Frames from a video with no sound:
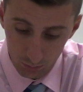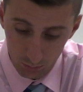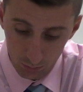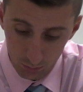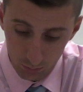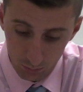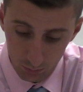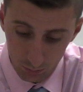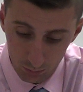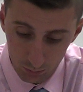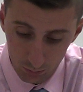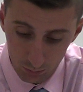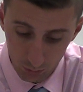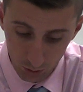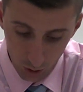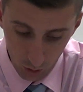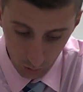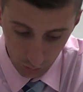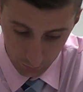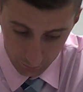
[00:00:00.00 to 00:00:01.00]
is
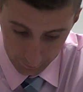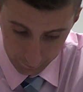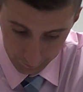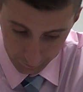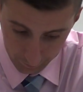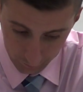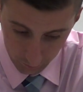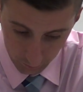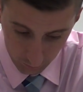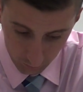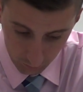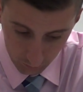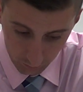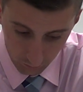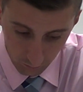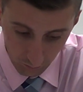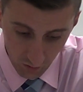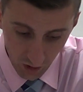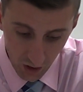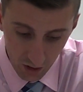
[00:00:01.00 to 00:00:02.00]
0
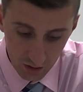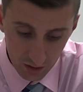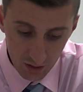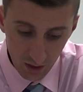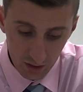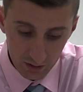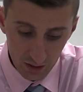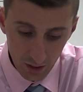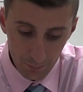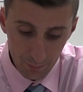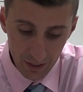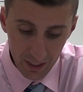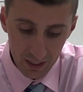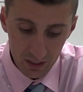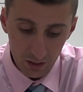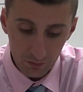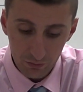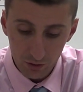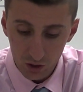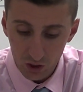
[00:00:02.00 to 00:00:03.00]
doesn't mean
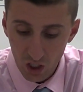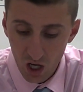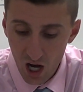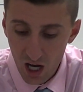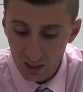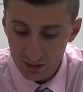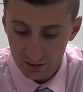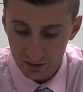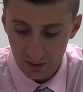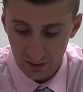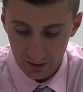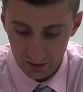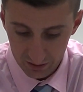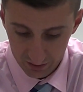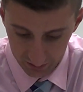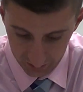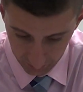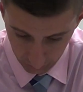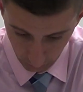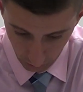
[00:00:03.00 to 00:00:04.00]
the velocity
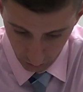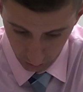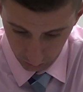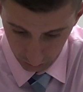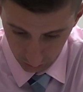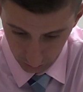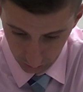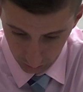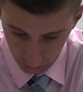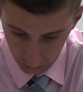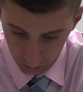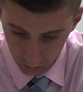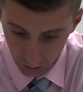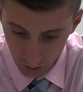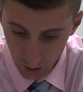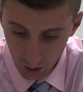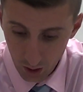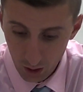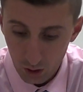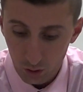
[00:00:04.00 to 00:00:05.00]
is 0.
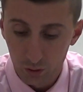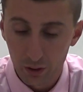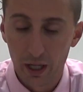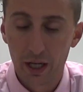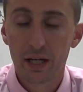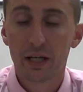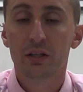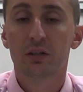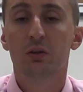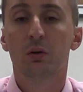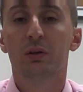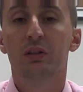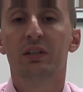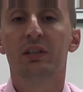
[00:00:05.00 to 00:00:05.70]
Okay, so it's